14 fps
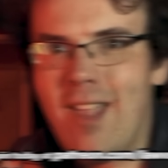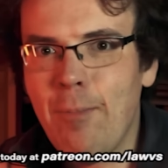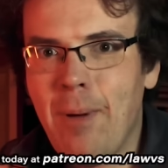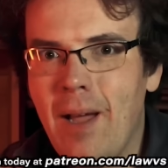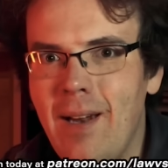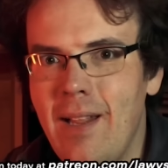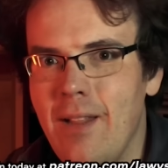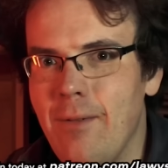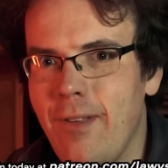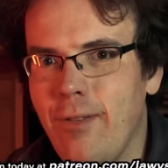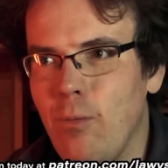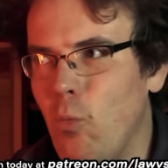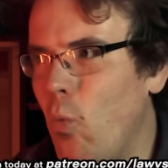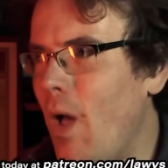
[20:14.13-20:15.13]
And that's partly the
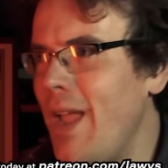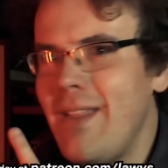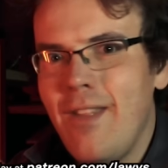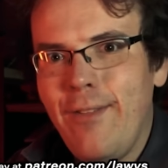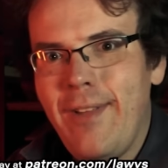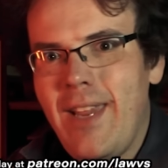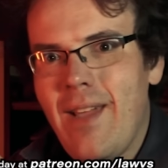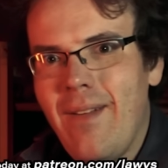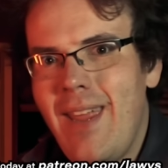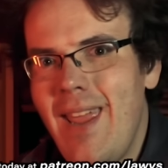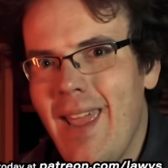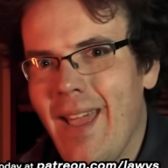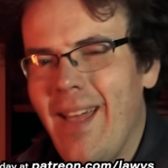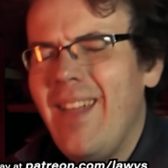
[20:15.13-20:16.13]
reason why in this video
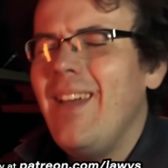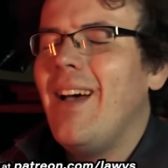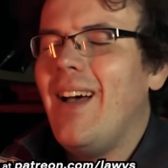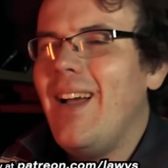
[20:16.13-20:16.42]
here,